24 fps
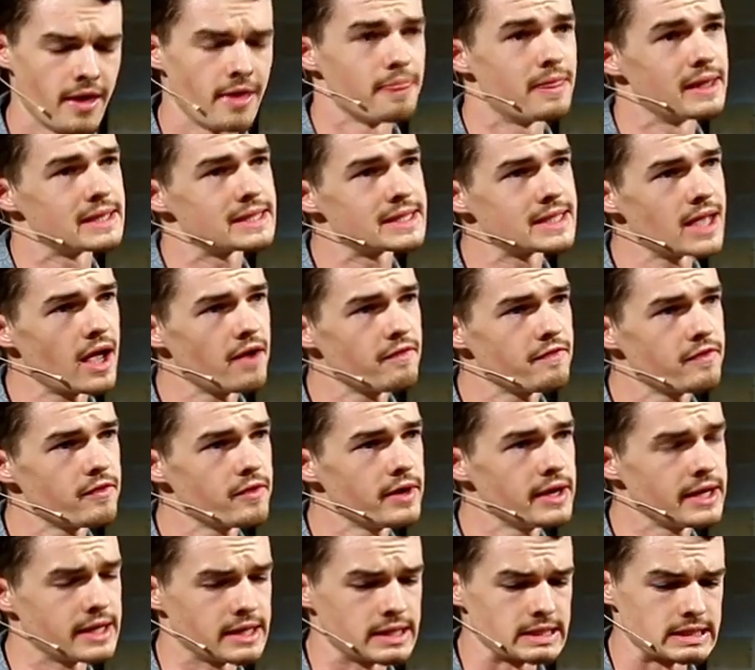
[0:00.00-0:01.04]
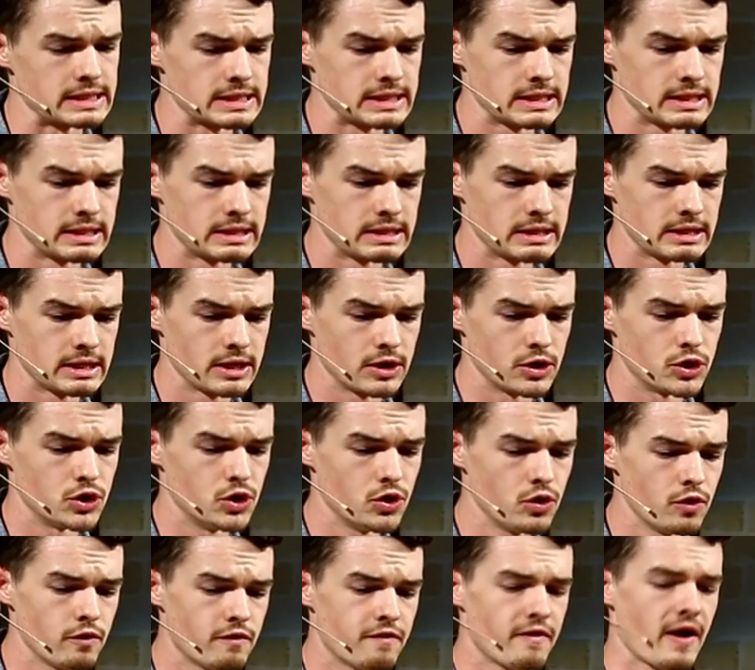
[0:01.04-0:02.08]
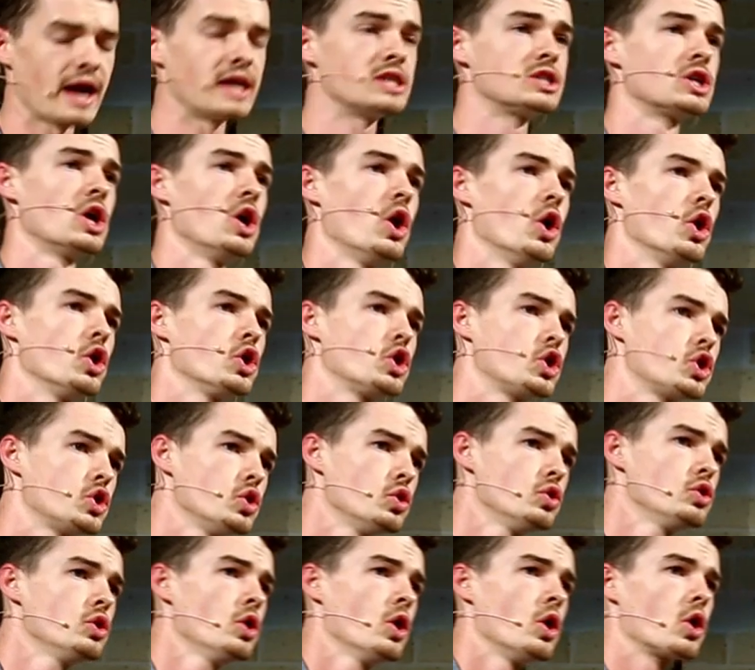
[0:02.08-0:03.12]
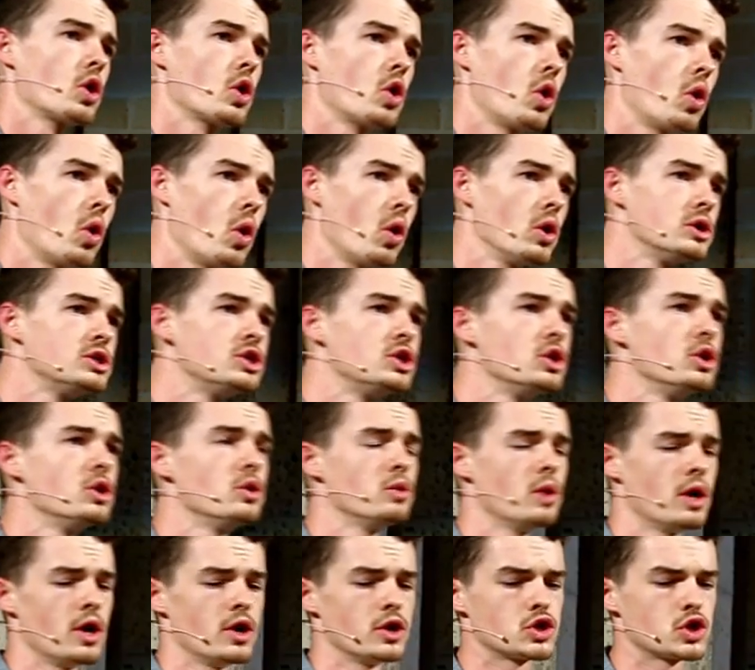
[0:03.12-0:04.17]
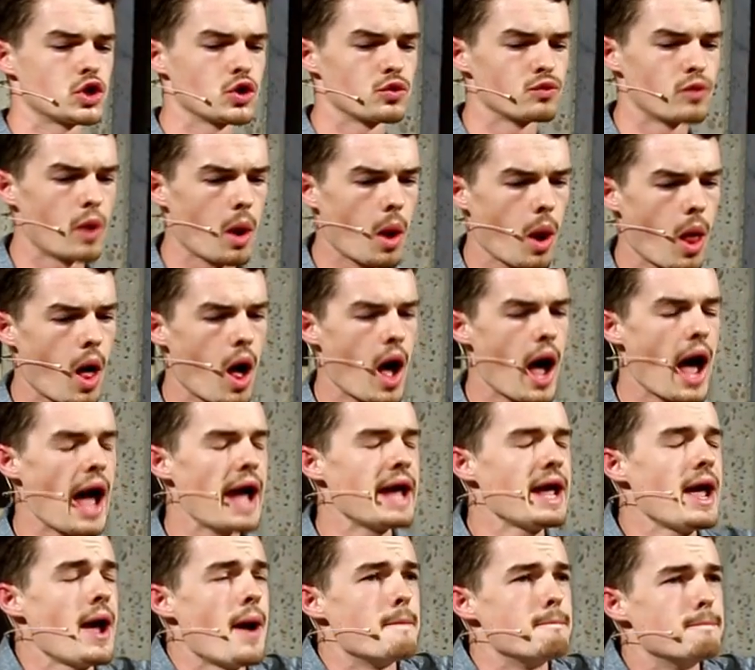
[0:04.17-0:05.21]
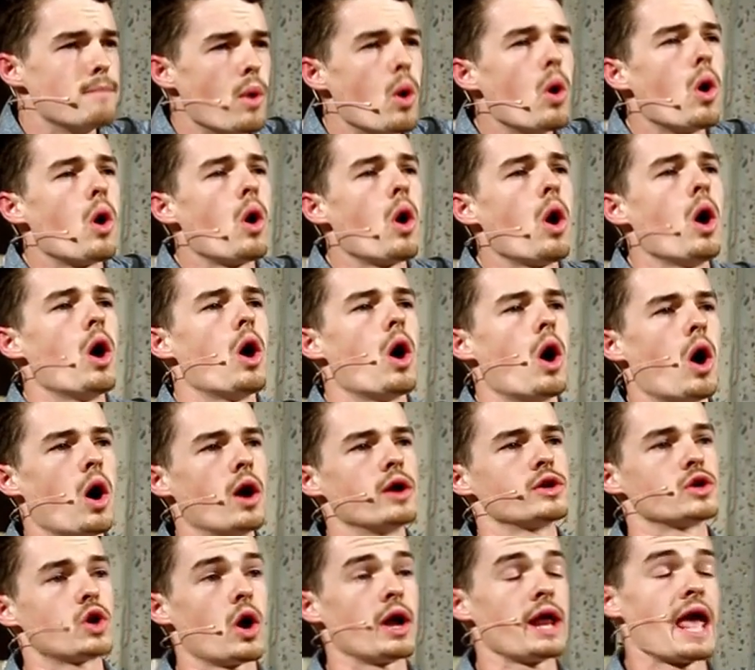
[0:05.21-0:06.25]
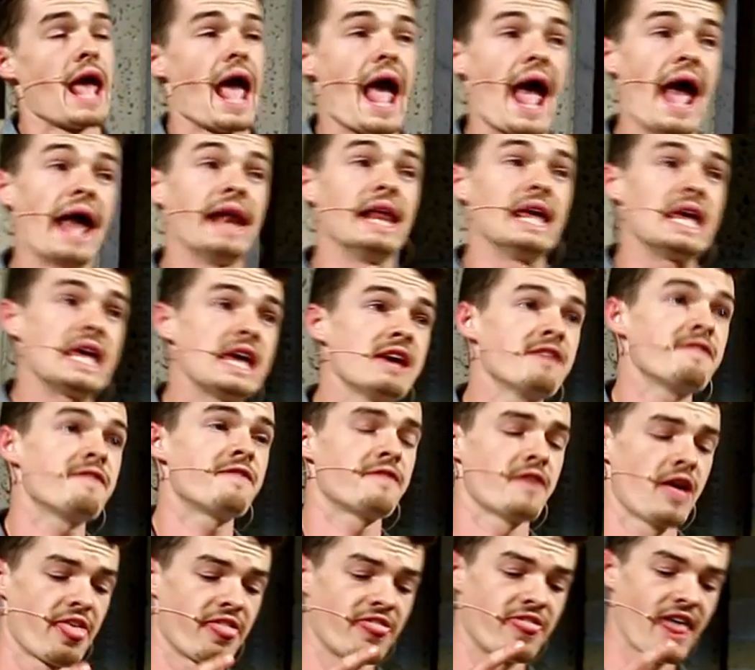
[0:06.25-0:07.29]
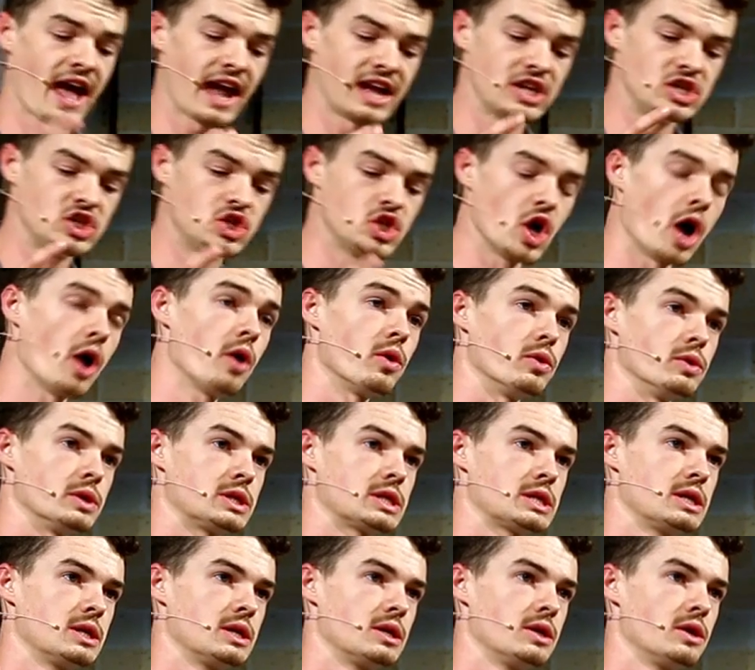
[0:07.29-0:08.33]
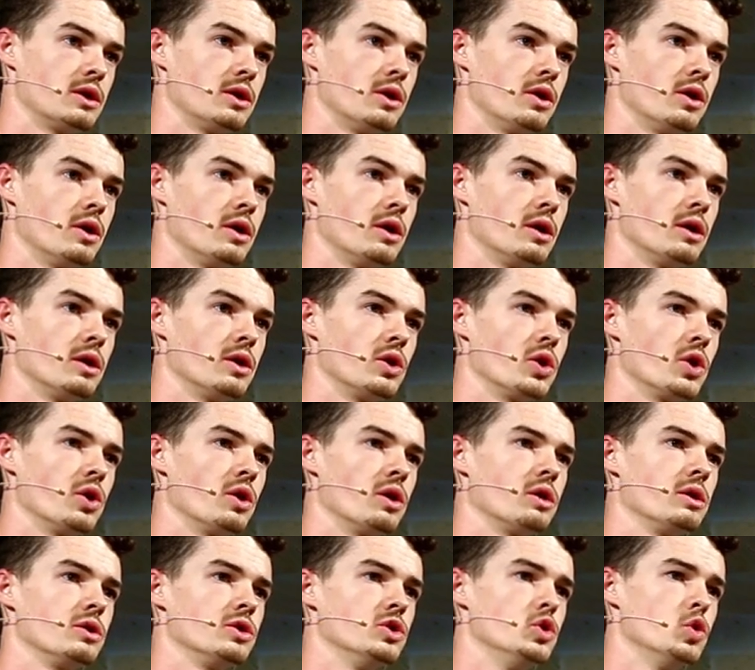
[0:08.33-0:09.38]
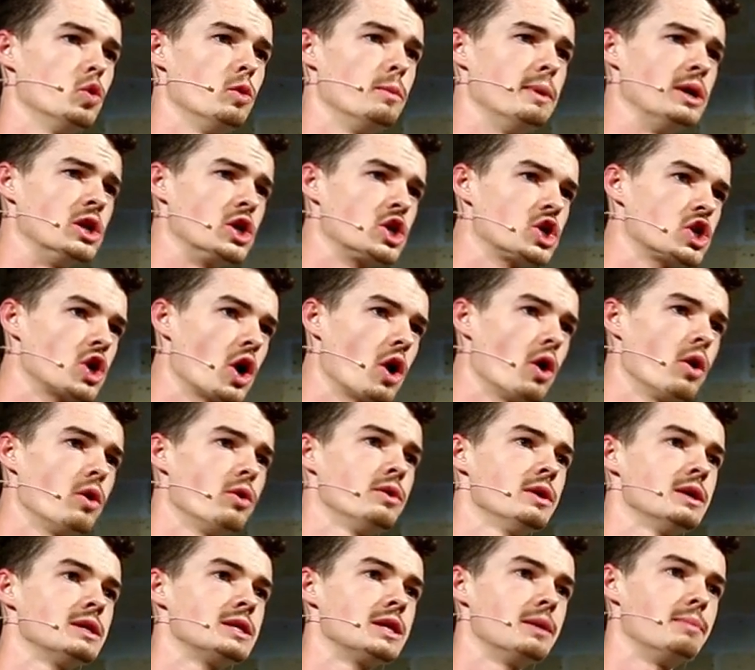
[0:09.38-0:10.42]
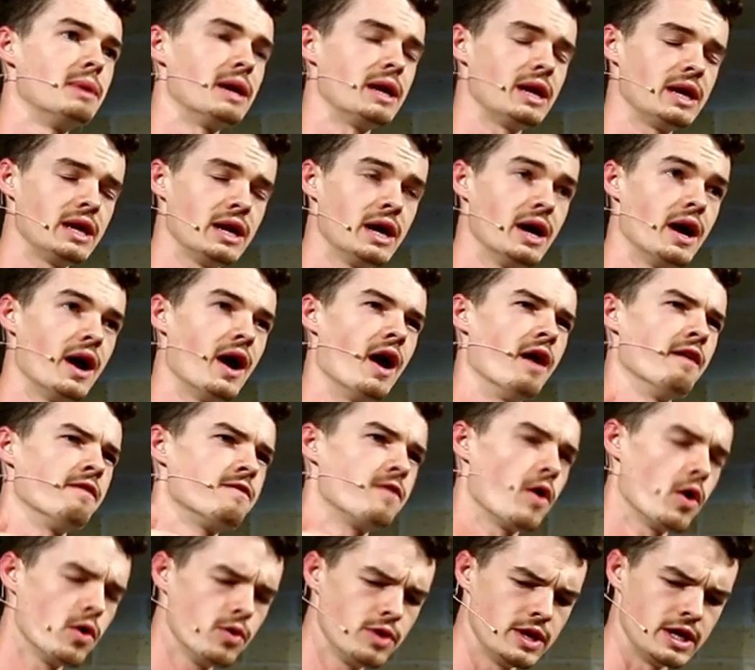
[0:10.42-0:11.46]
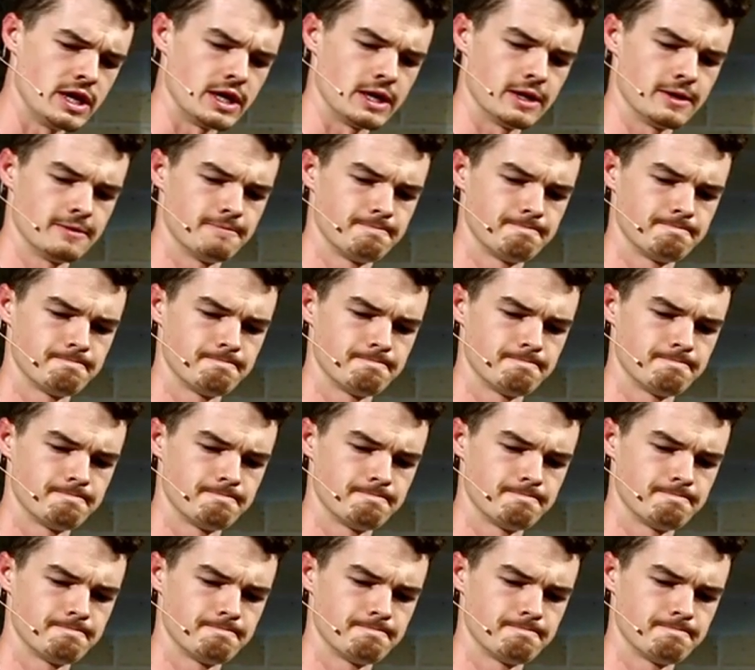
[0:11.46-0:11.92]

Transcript: The sufferings you face should cause you to rely more on God. And if they don't, you will be shown to be a phony.